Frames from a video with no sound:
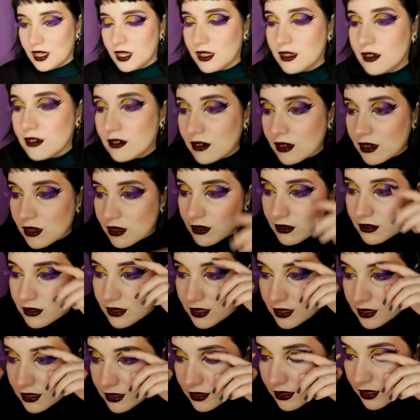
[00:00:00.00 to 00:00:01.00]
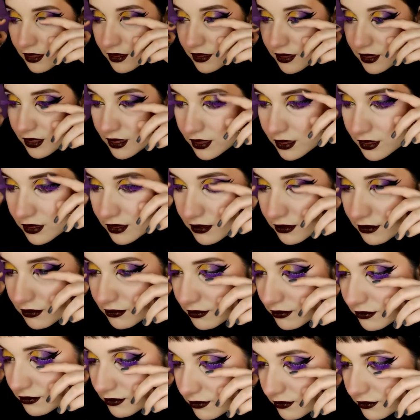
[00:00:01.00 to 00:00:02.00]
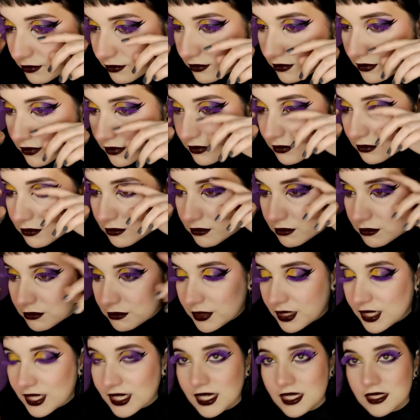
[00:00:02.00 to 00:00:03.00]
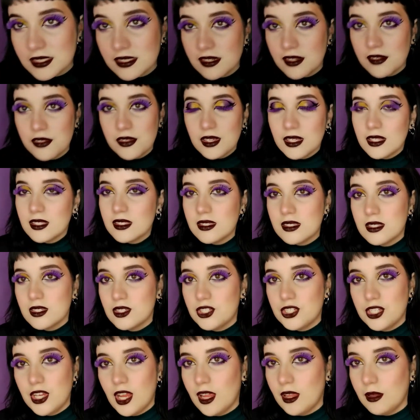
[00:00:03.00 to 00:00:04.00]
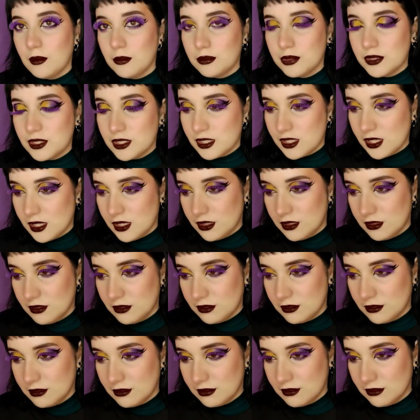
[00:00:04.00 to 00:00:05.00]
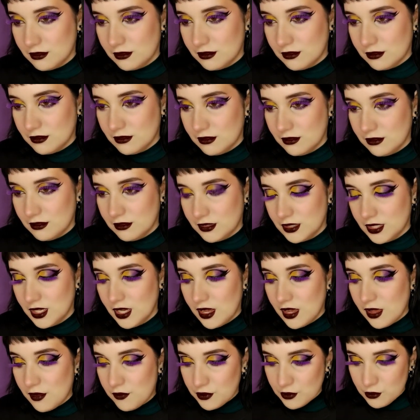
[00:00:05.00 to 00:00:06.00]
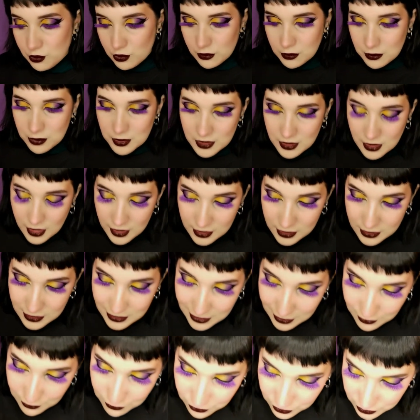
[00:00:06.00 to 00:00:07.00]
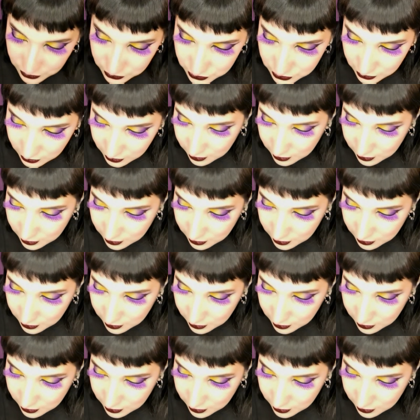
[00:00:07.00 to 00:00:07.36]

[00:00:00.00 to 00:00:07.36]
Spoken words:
I don't know. I think, but like I said, I think it's the shape still. If it would be like a different